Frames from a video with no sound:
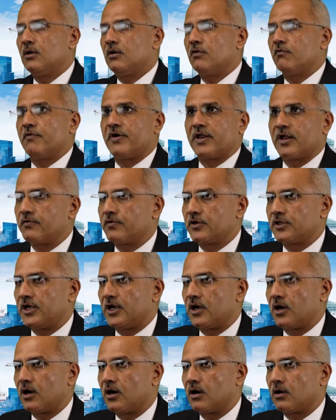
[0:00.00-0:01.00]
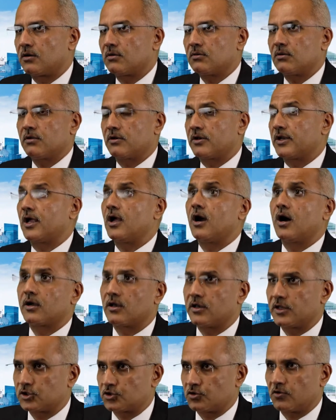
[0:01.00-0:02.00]
wherever they are,
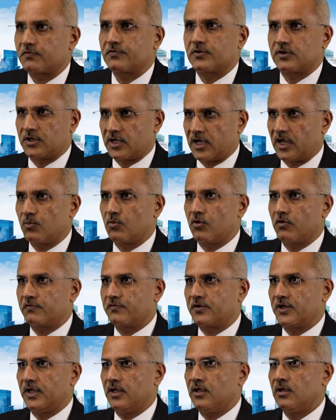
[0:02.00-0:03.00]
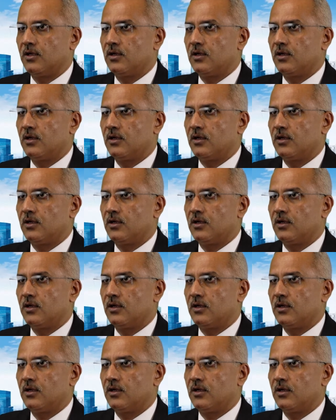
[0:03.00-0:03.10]
regardless of the time of day.